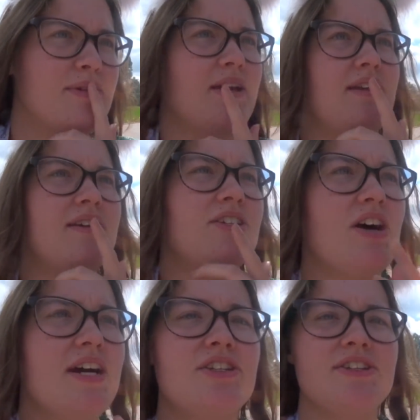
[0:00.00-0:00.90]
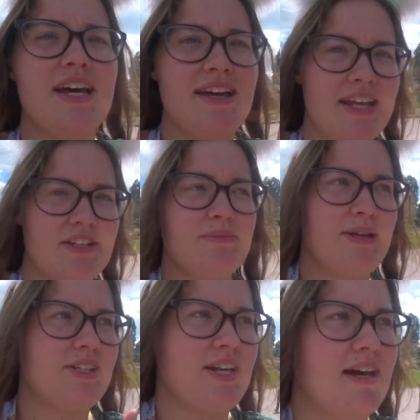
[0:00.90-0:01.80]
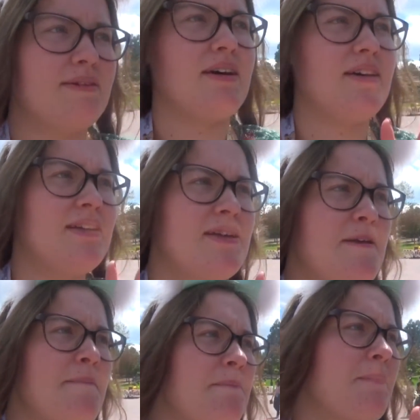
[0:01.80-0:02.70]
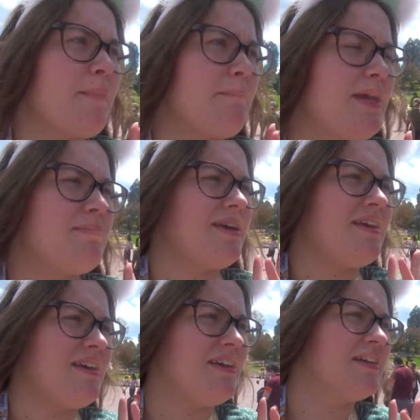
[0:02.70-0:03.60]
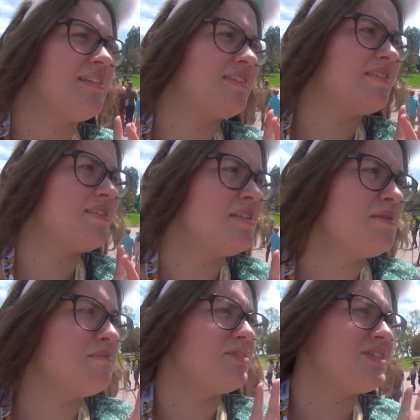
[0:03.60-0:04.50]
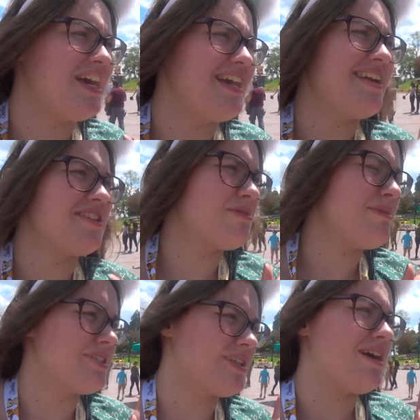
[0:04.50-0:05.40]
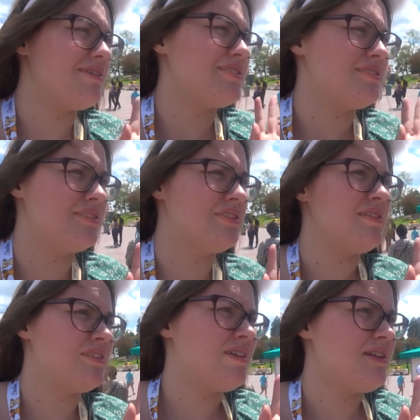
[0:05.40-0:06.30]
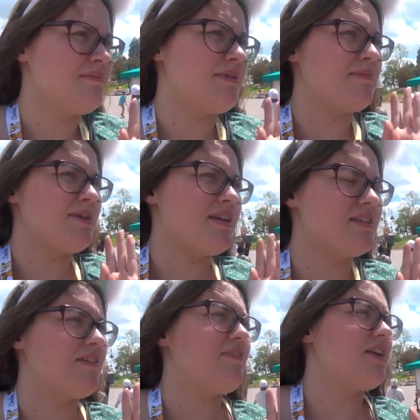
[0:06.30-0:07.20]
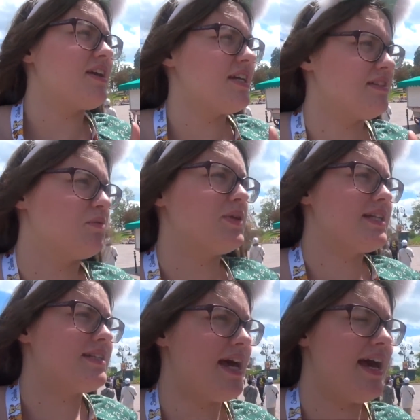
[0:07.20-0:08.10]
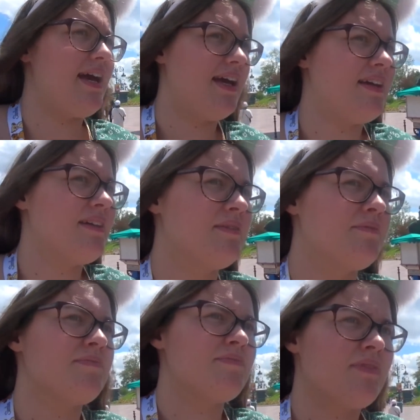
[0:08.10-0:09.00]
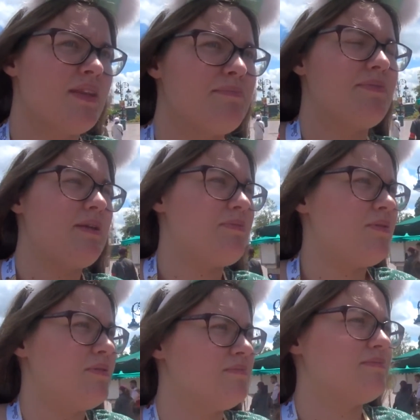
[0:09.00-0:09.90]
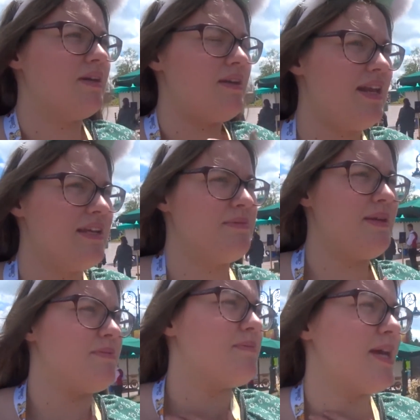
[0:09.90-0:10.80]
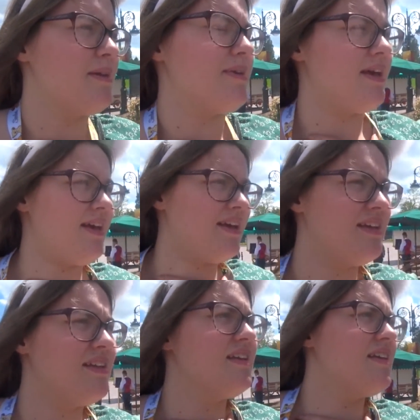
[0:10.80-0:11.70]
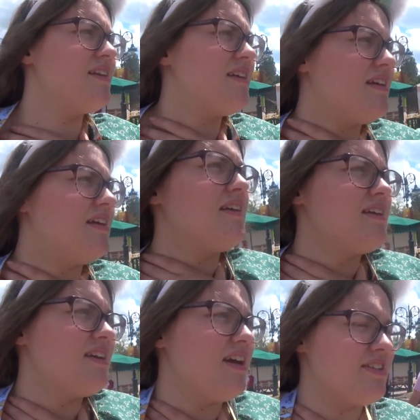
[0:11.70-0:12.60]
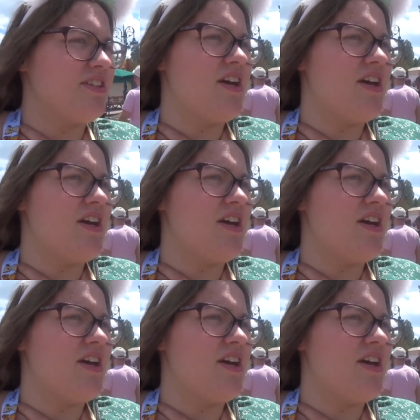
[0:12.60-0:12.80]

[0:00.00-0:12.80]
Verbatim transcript: we're gonna try and do that in Extra Magic Hour. Maybe Monday extra magic hour? Yeah. Maybe, because I feel like it's a weekday. Yeah. People, less people maybe. Yeah. I don't